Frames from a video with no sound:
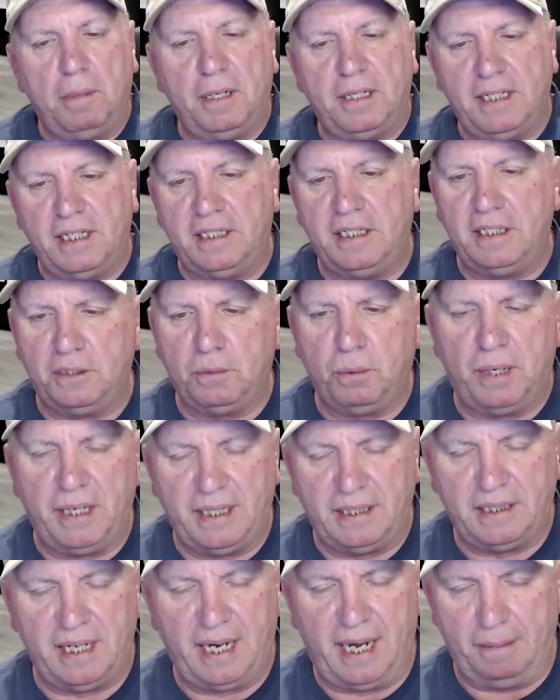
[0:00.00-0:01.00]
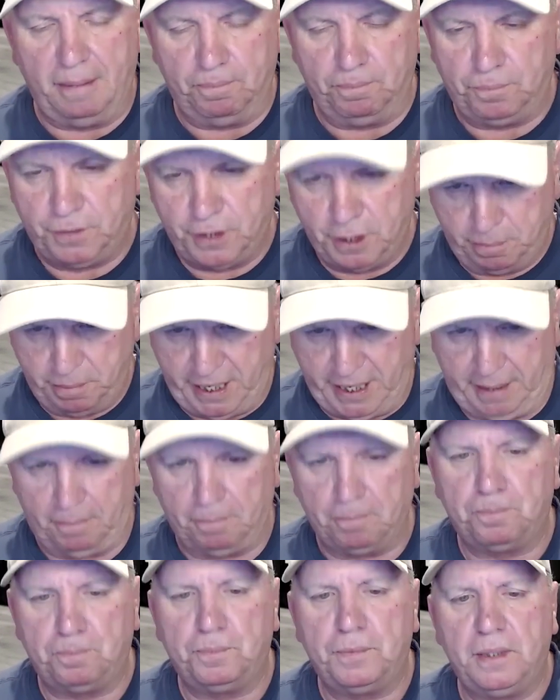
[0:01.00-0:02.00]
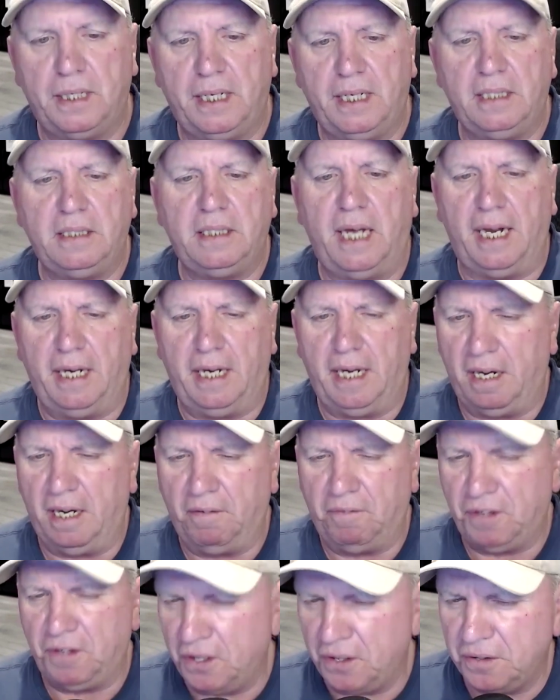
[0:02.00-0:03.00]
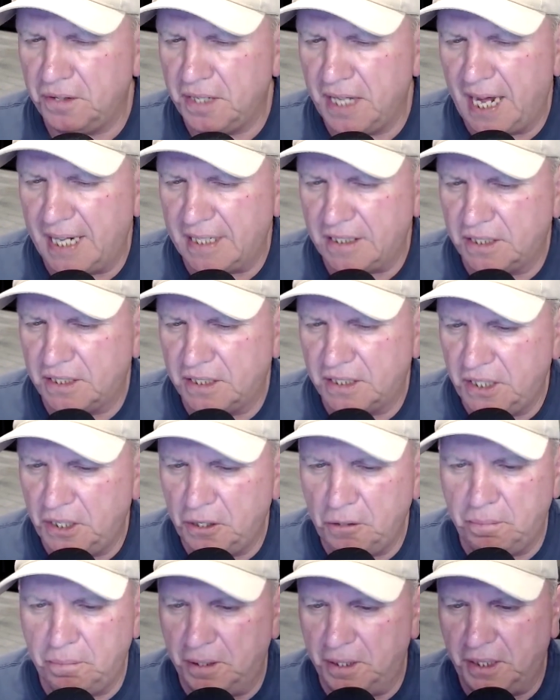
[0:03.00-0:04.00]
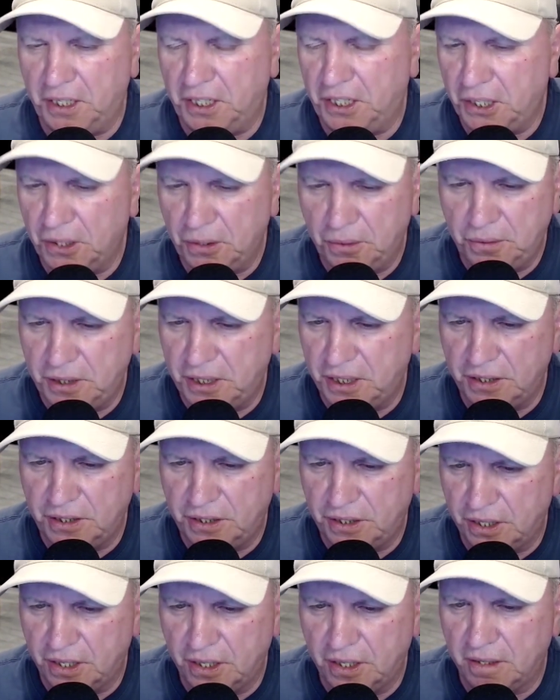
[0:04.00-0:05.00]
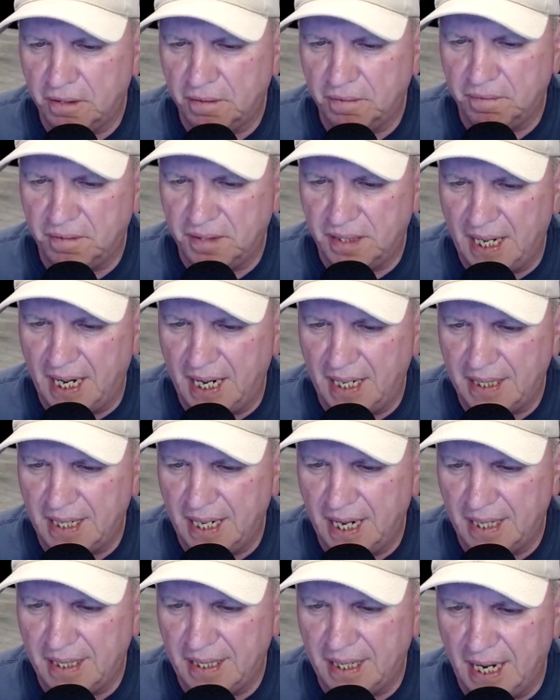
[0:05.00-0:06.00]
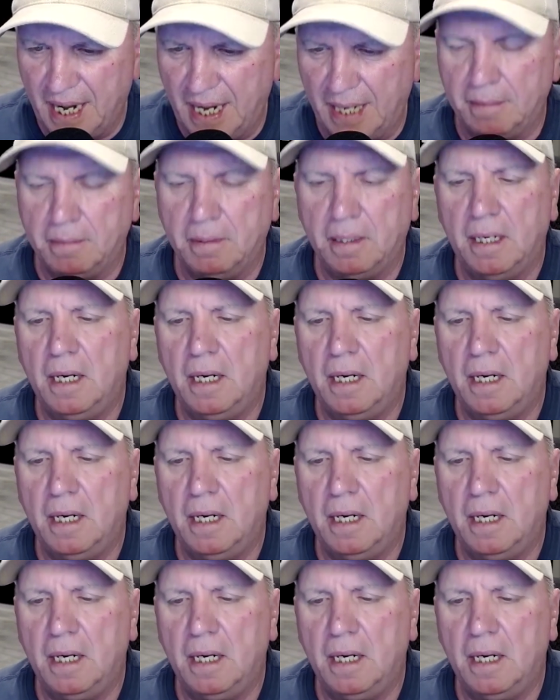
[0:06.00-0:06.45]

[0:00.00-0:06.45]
But this is what he said to me. He said, If you're that stupid, you deserve dot, dot, dot.